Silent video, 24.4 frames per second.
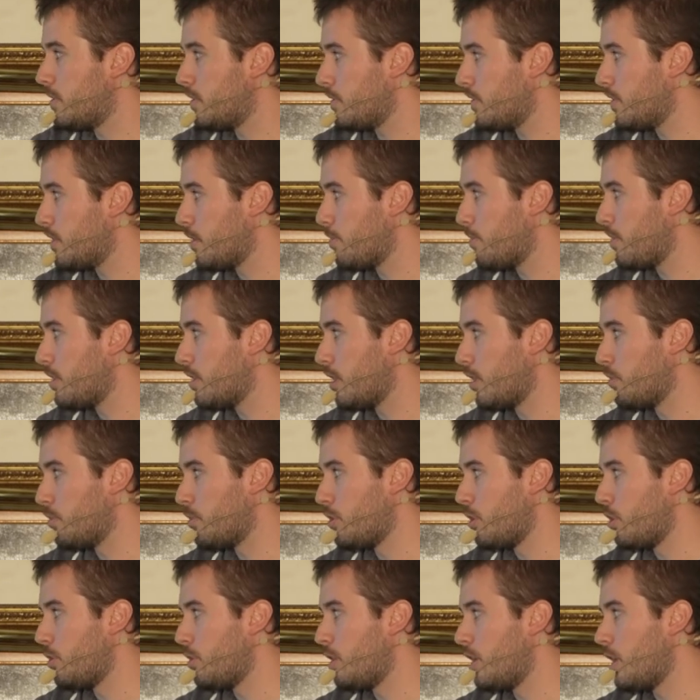something that
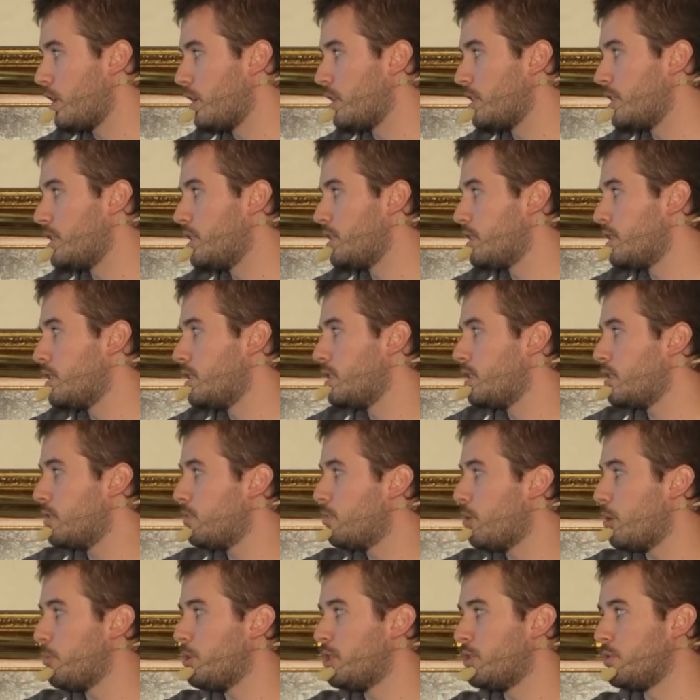would look like
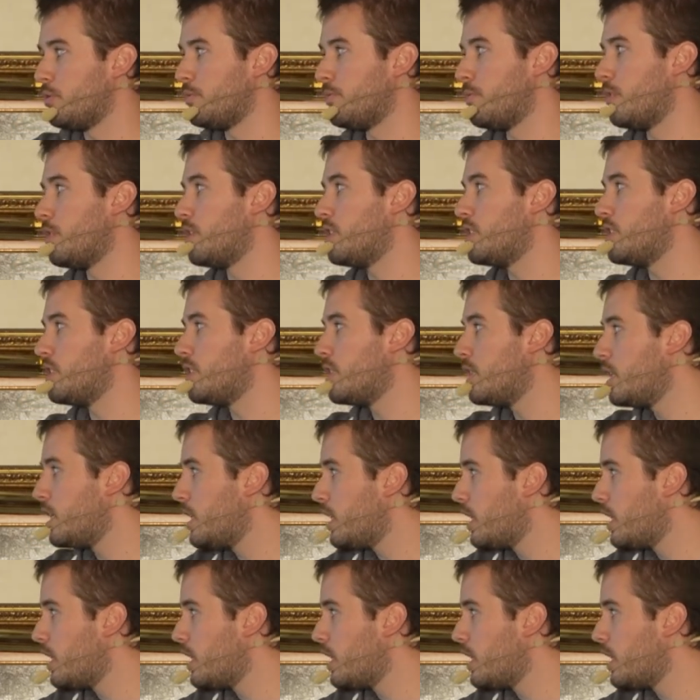Robinhood find